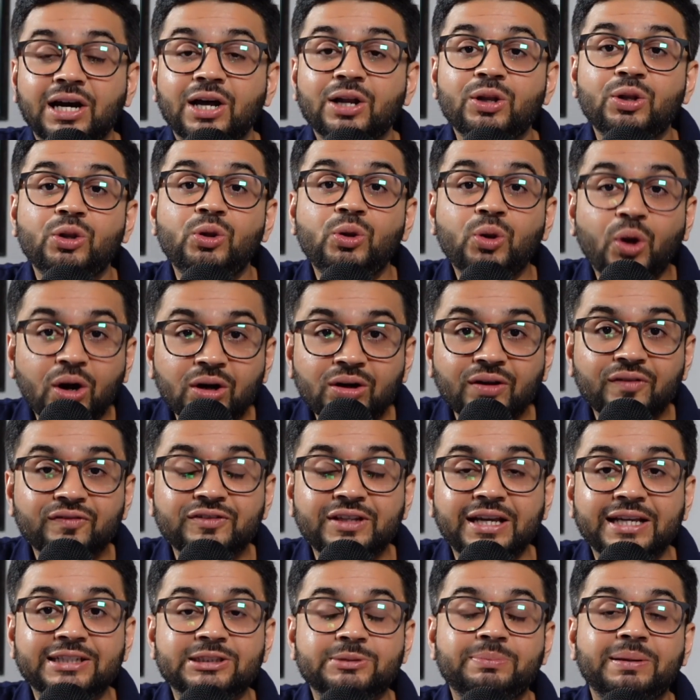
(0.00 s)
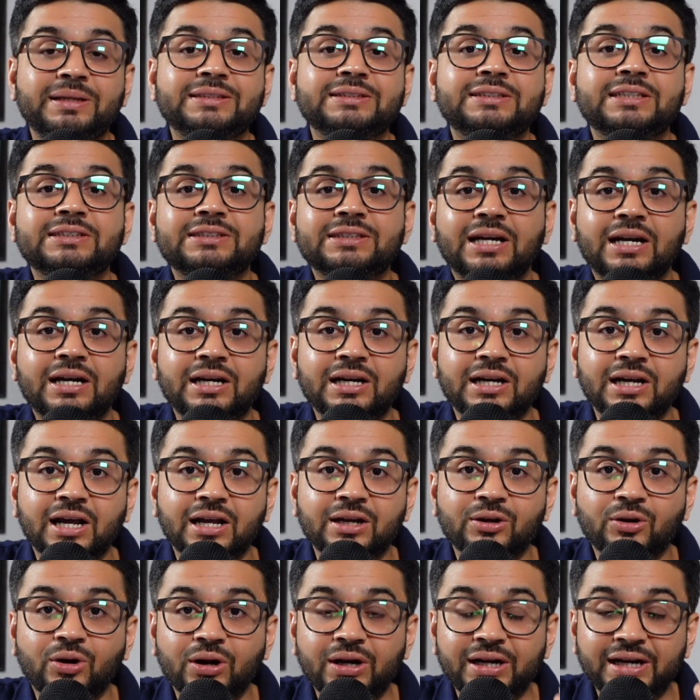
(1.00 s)
a lot of the expenses are
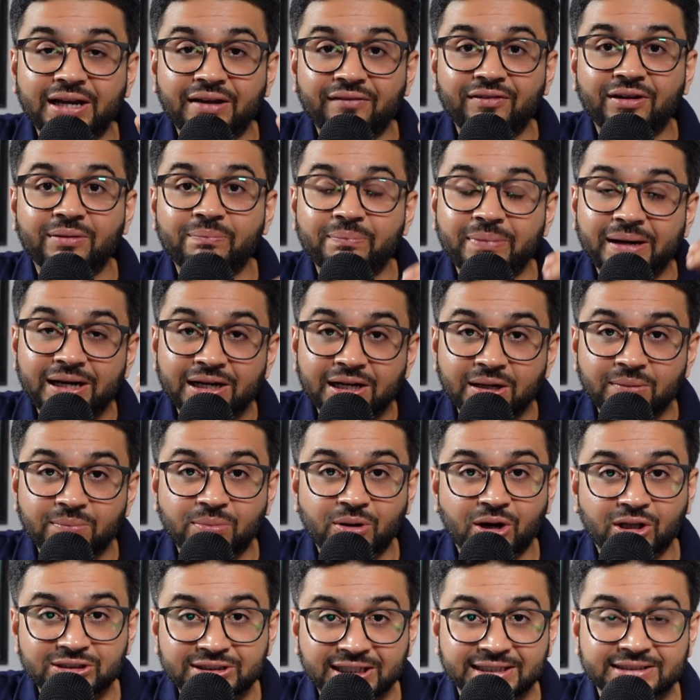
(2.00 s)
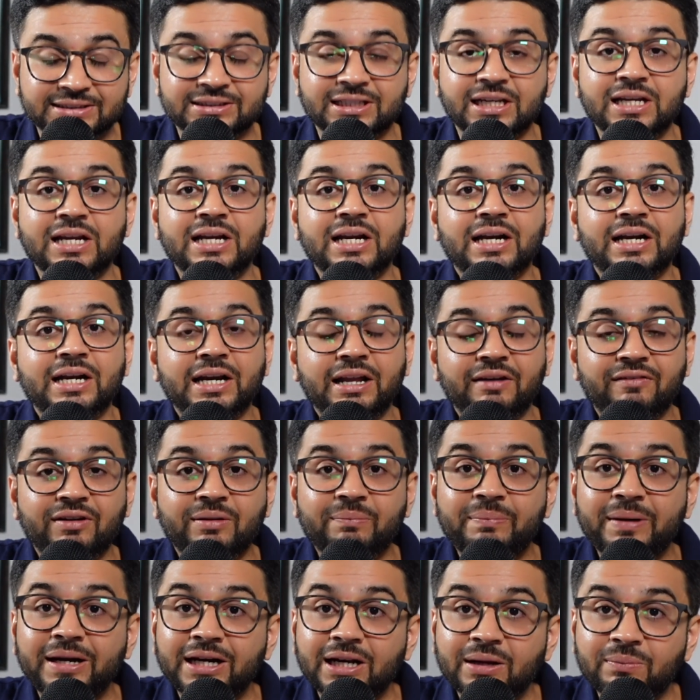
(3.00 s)
done on developmental projects.
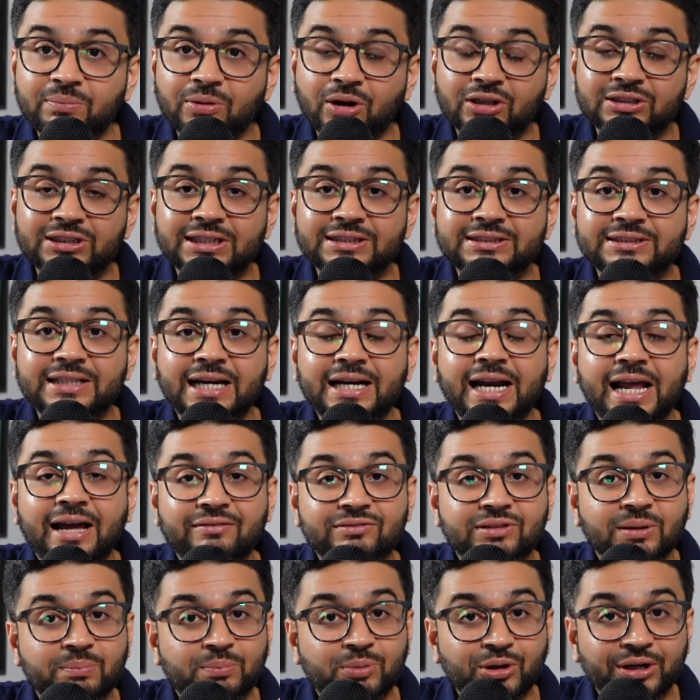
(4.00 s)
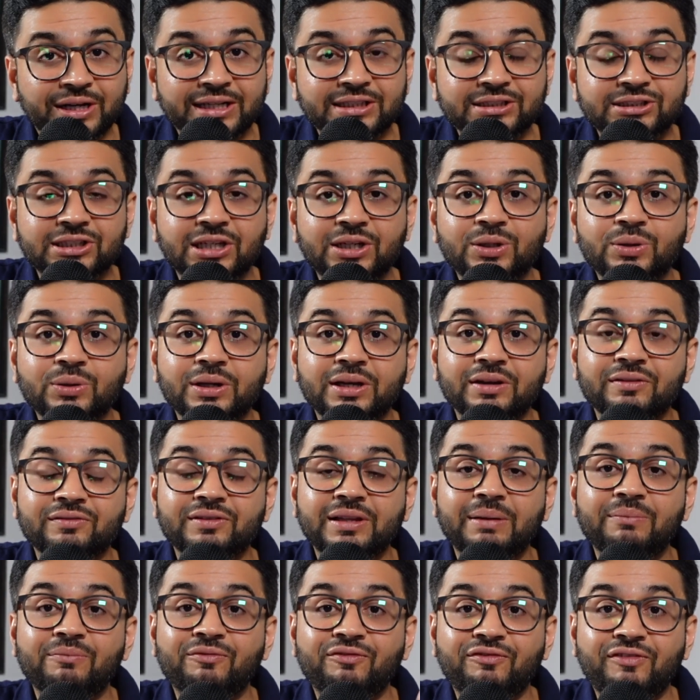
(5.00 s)
Developmental projects that have the potential to give
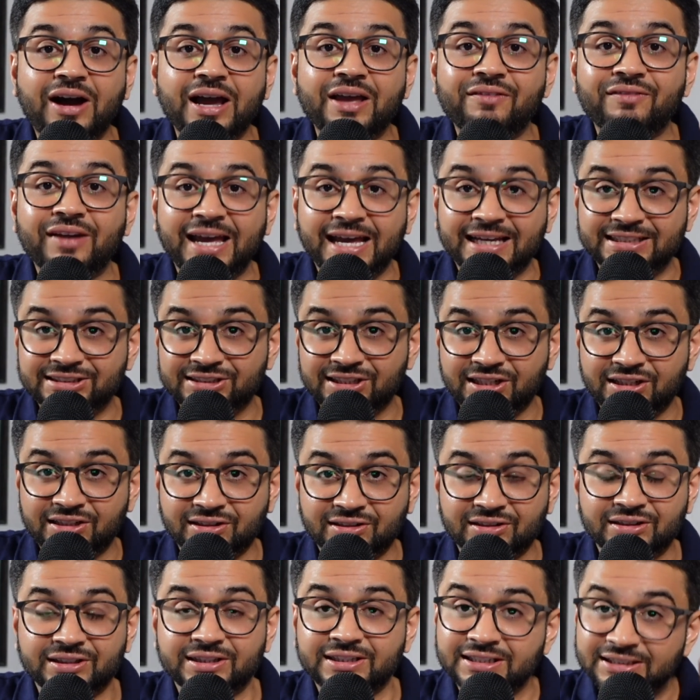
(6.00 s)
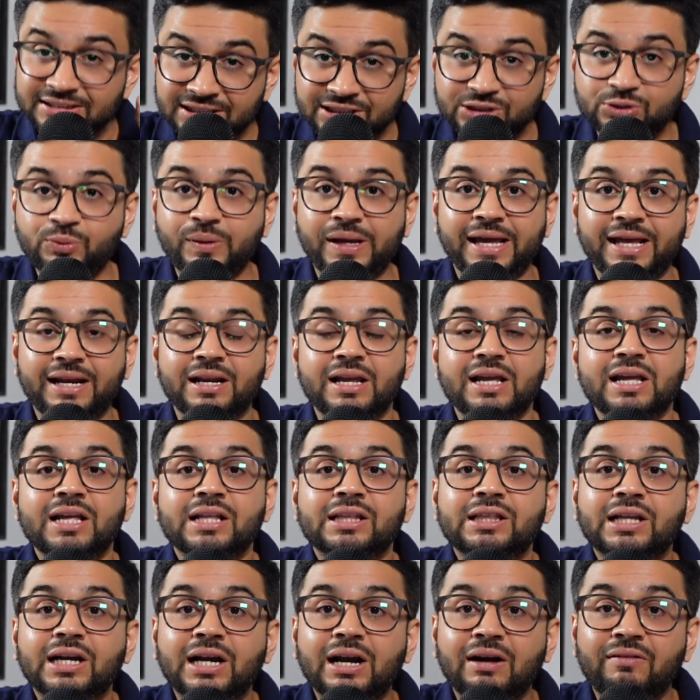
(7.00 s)
them 5x return. This is where
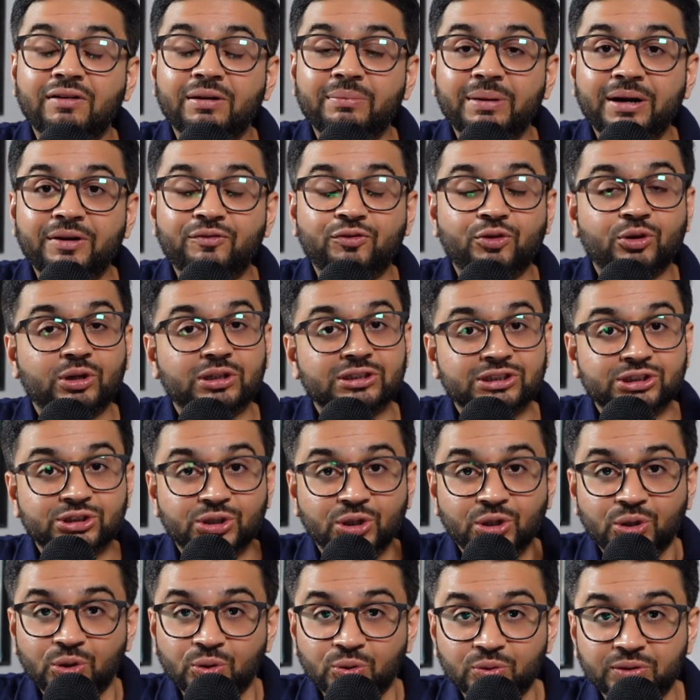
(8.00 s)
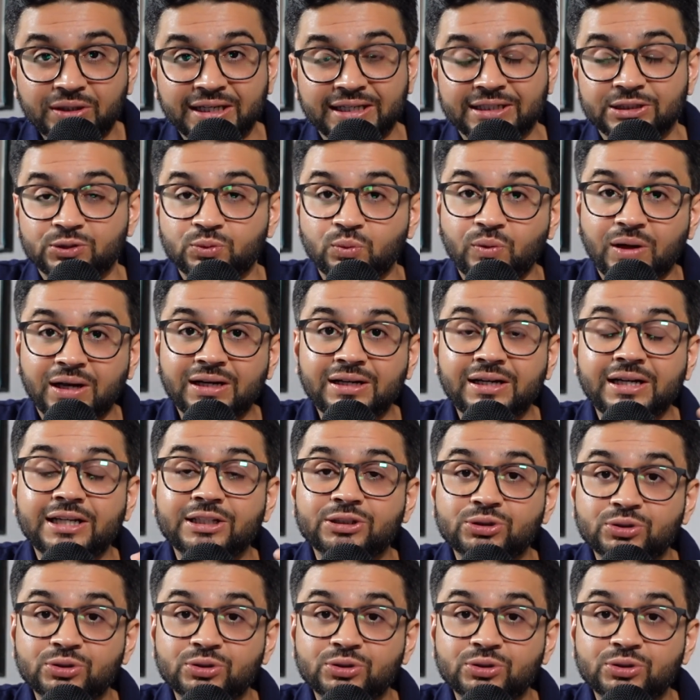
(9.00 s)
the government focuses on two things. One is